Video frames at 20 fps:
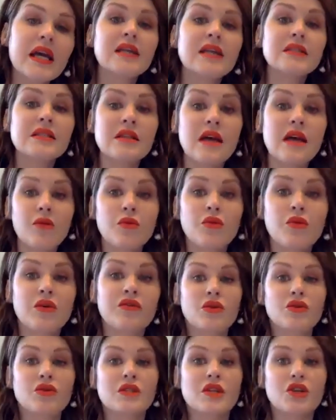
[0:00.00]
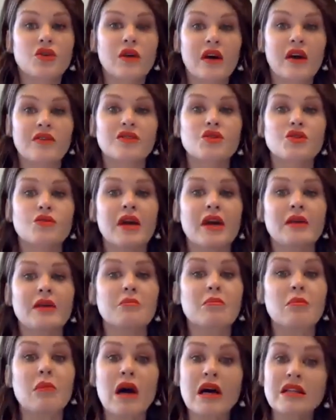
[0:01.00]
It's not one of those that you have to
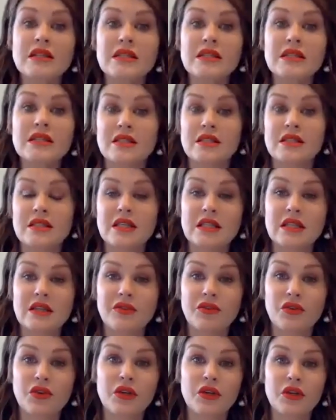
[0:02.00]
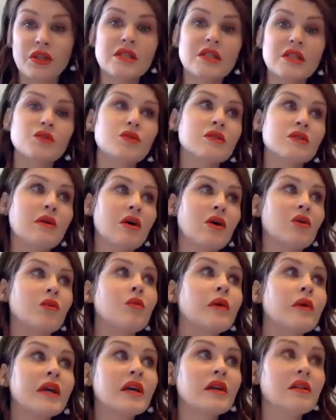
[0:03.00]
wait months to see a difference. This was about a
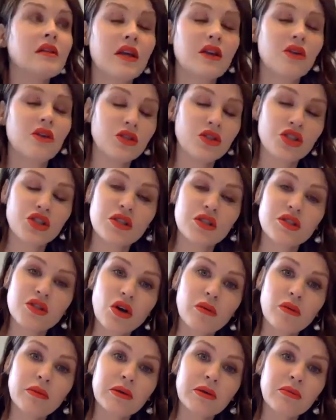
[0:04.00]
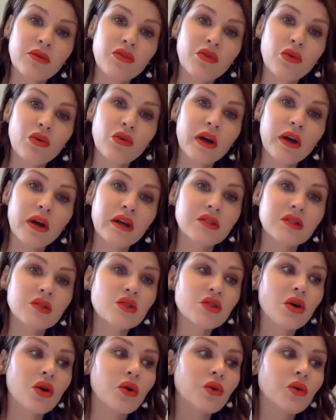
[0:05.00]
week later. She saw me beforehand.
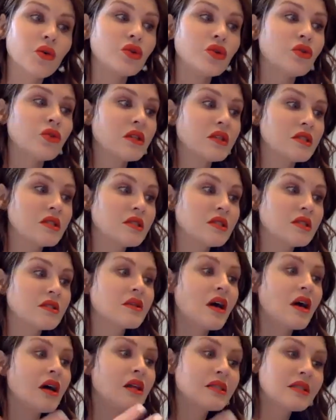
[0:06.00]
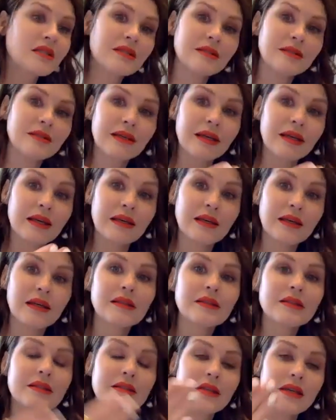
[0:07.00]
So you can constantly
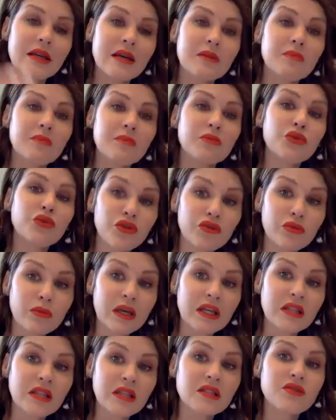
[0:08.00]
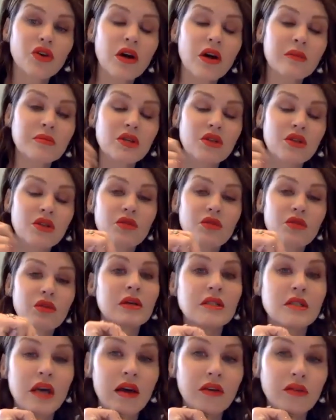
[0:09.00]
see improvements for up to three
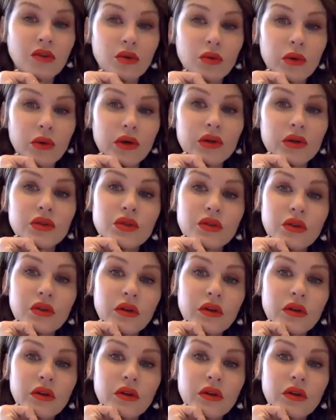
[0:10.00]
months afterwards.